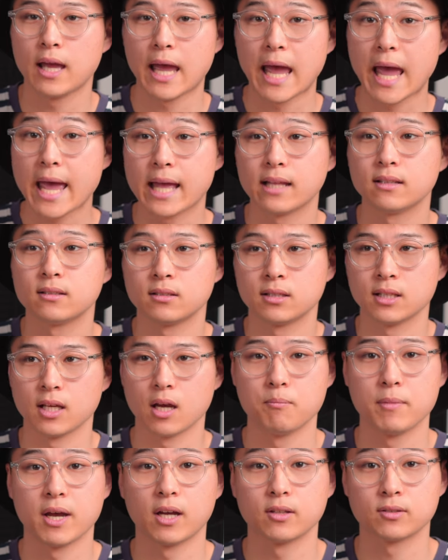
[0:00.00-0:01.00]
and the
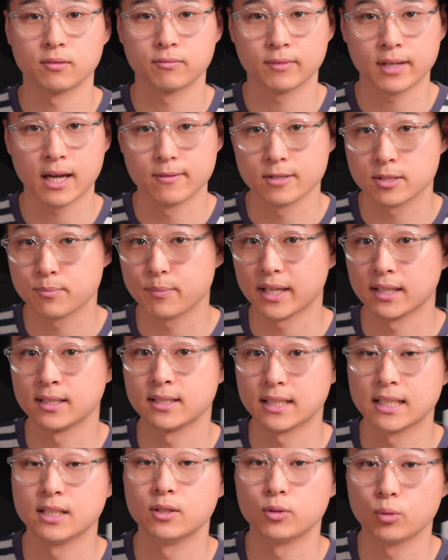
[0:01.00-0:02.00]
amount of time
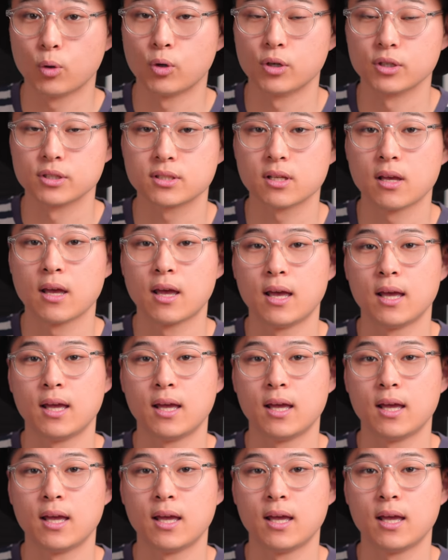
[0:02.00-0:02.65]
spent indoors.